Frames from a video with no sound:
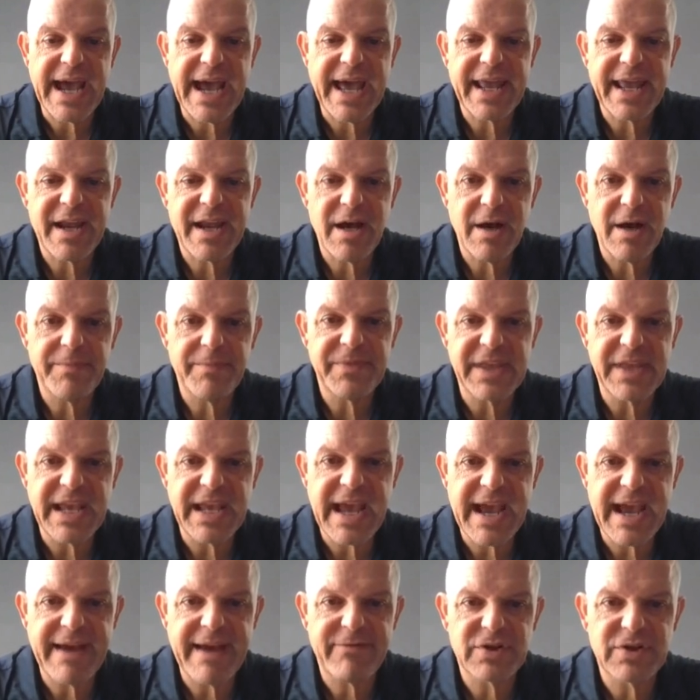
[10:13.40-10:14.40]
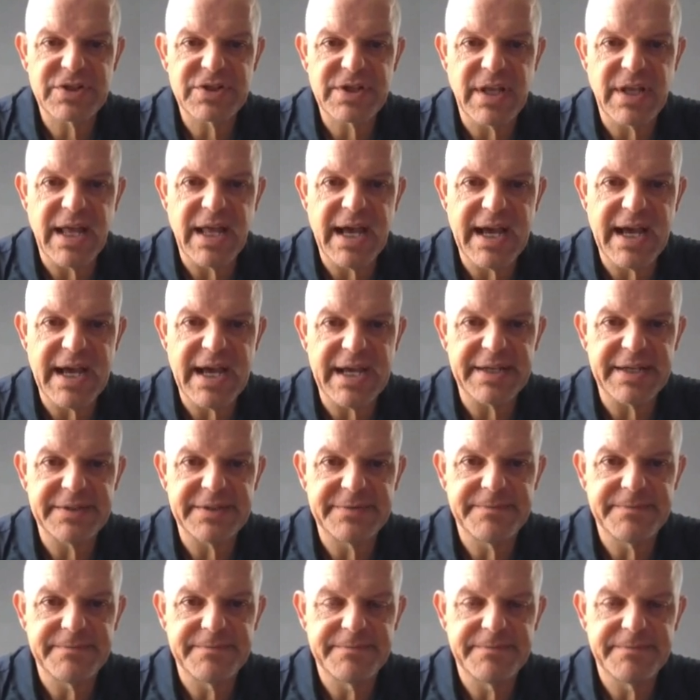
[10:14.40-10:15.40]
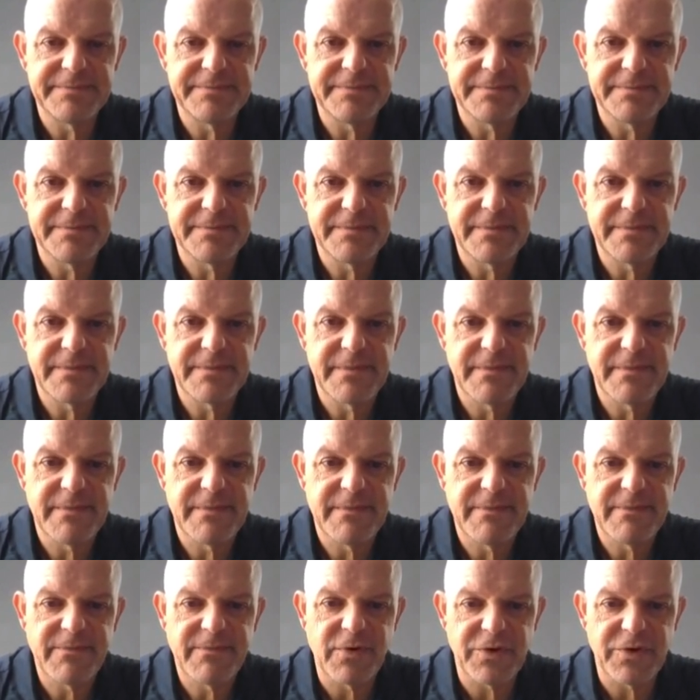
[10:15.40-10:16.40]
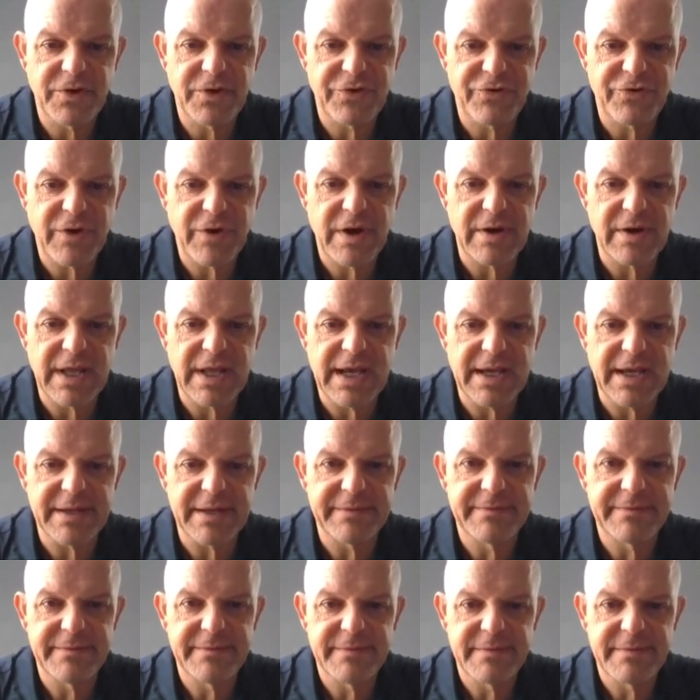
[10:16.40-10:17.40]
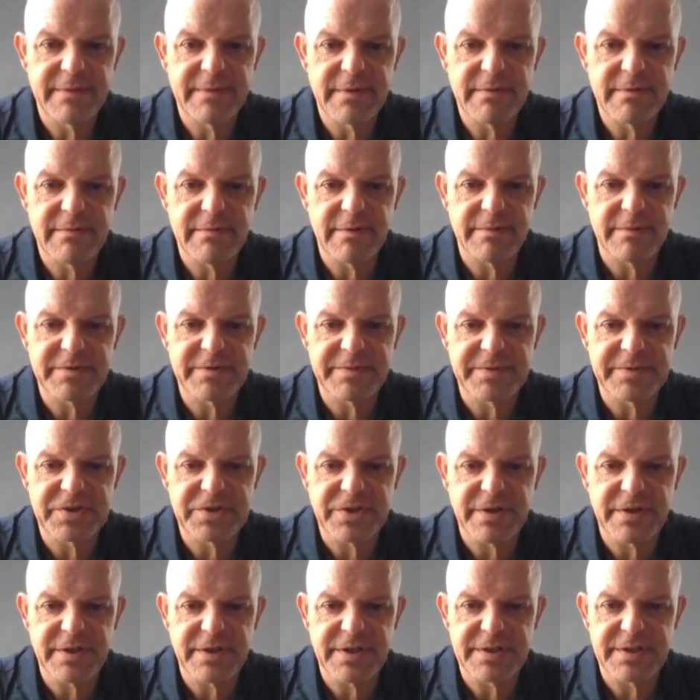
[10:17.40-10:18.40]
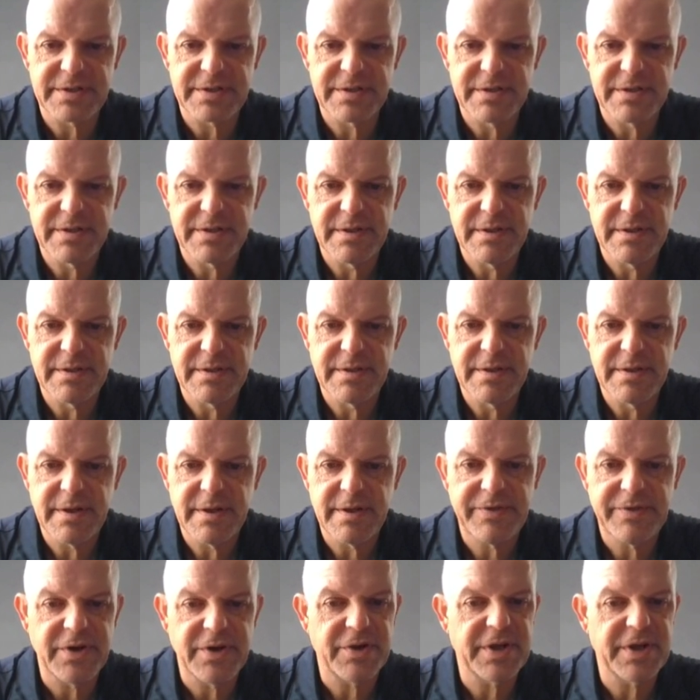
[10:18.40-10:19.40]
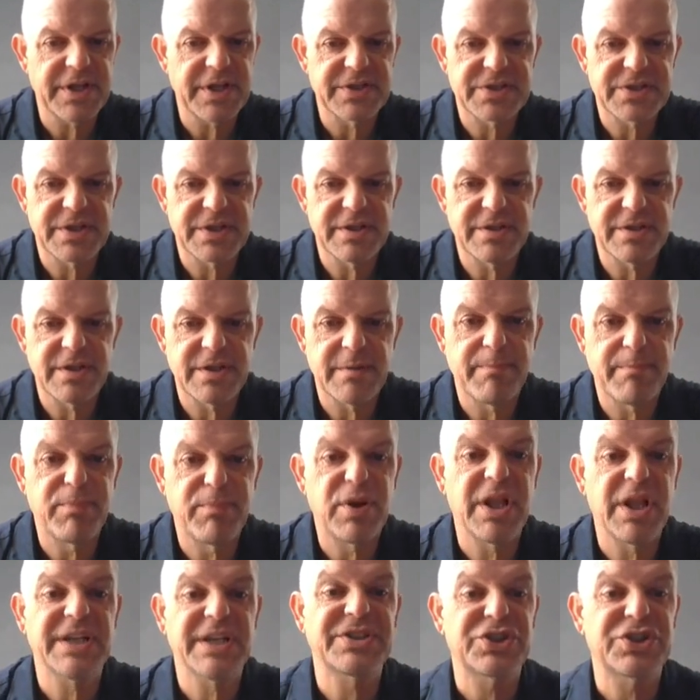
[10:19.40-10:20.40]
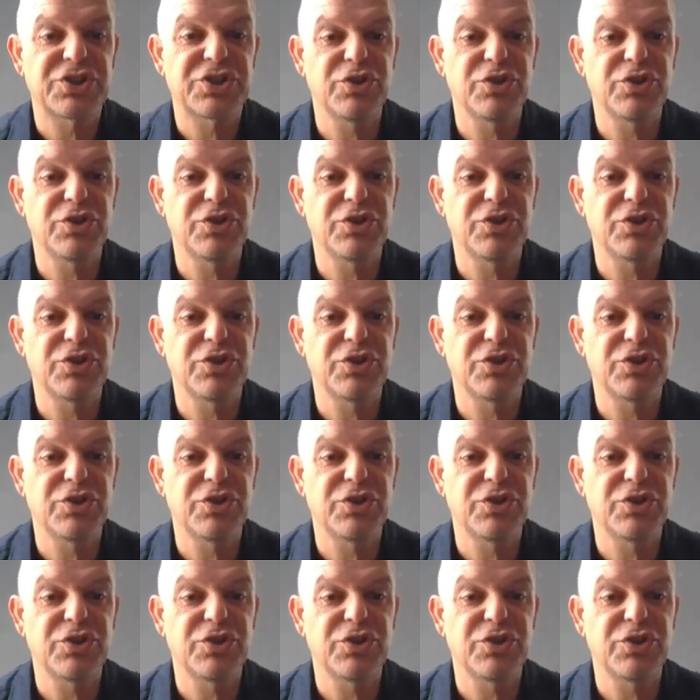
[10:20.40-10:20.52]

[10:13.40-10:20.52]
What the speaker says: add up the average line for the draw line, whoops, let me show you this. There it is, plus